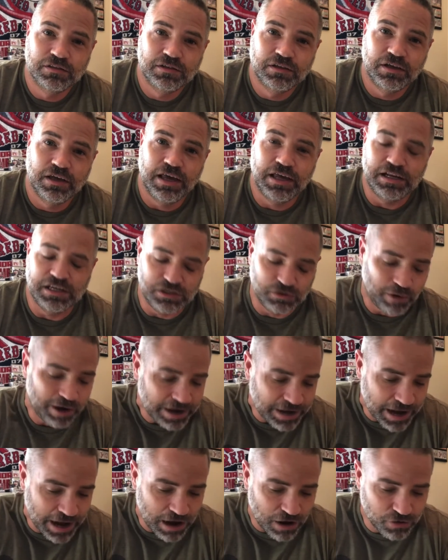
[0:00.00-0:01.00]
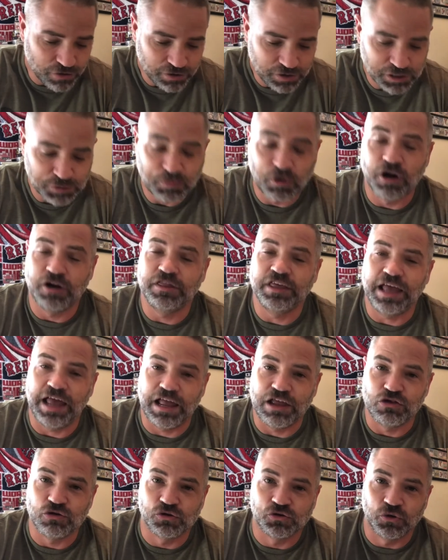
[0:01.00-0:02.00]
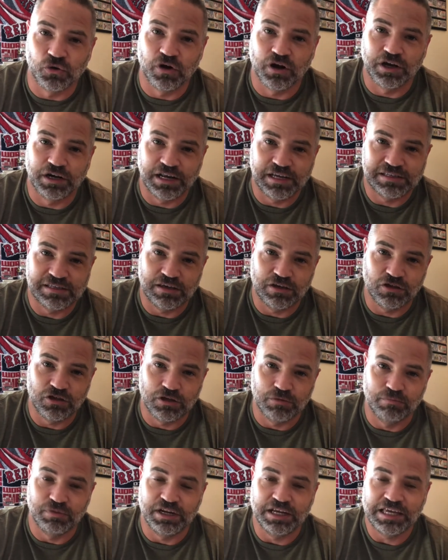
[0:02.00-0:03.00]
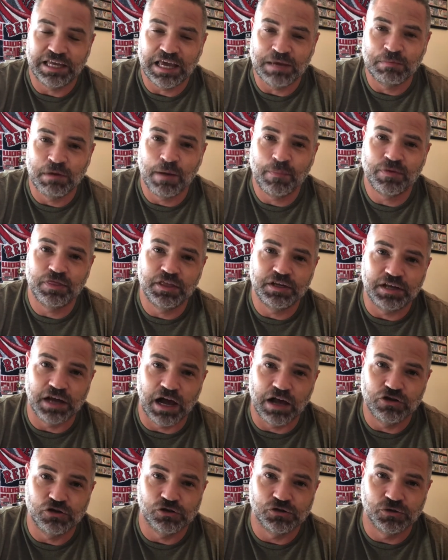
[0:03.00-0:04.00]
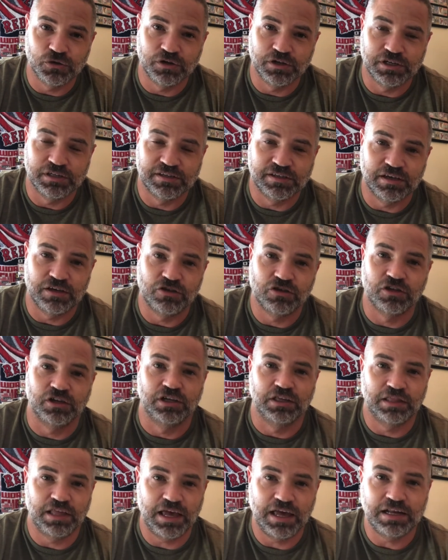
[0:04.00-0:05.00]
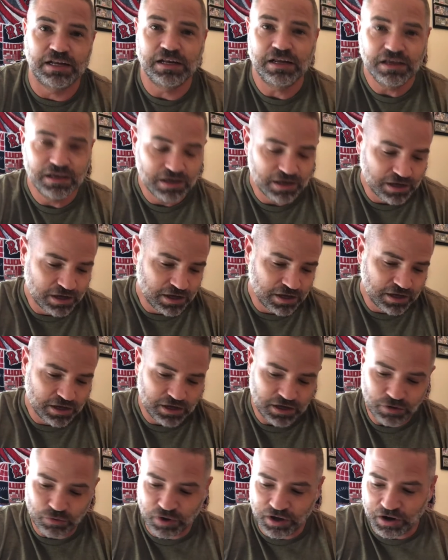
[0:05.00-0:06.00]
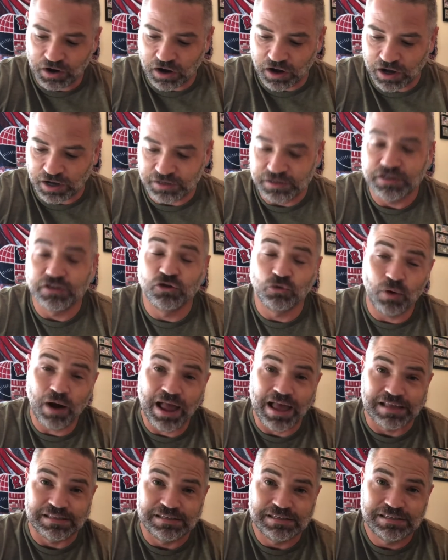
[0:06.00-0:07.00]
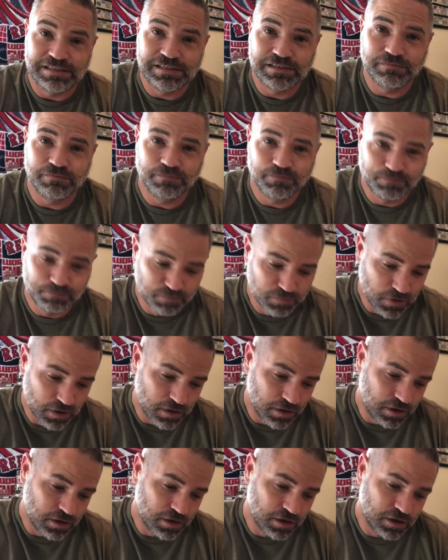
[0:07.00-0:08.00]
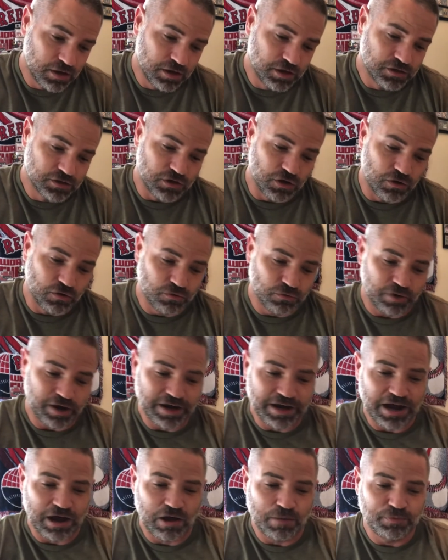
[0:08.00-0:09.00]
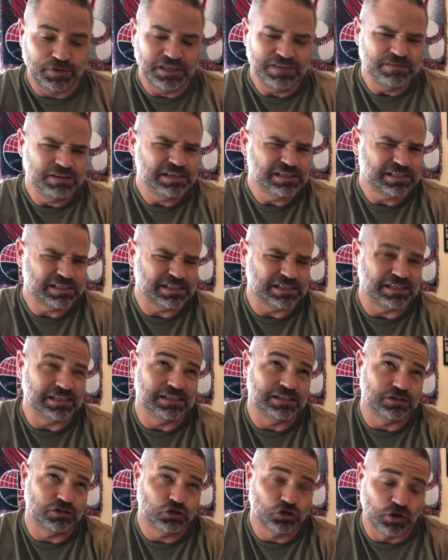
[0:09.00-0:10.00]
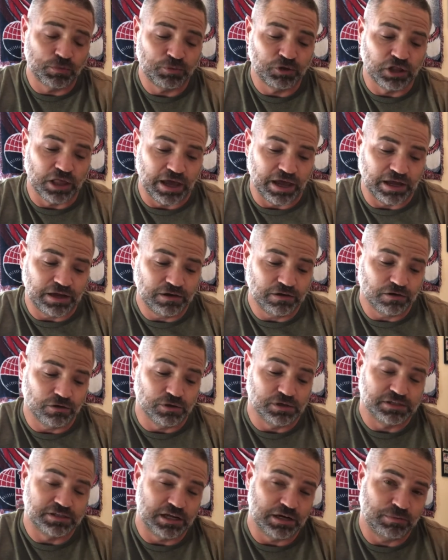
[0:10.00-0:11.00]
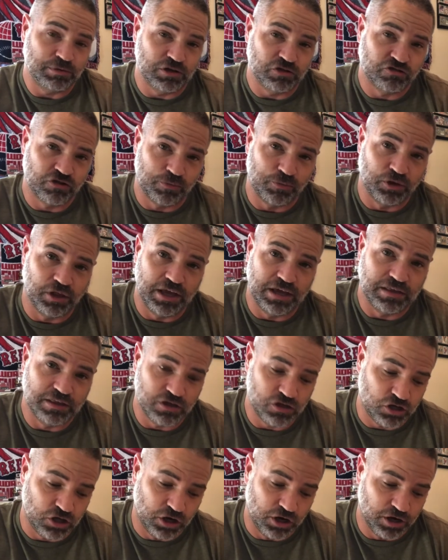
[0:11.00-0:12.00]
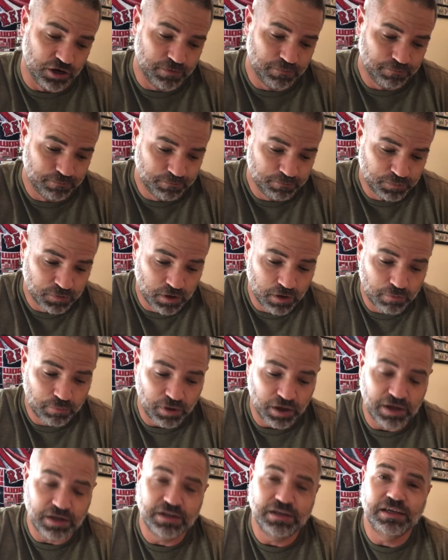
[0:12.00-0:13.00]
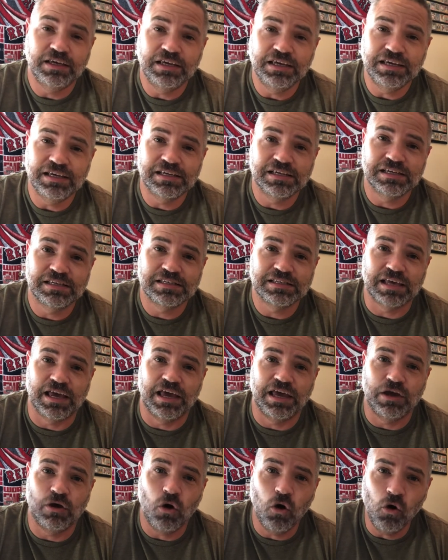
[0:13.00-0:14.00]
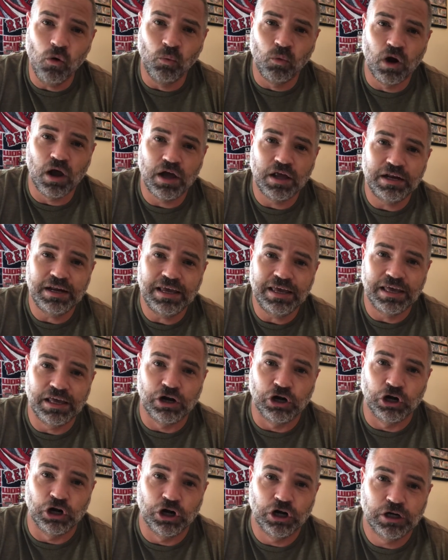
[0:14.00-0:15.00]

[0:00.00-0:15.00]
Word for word: And he right now he's part of the Angels organization, but he came up in the Dodgers organization, and then he went on to the Reds. So right now I believe he's in AAA, or he's going to be in AAA this year but he is a home run hitter.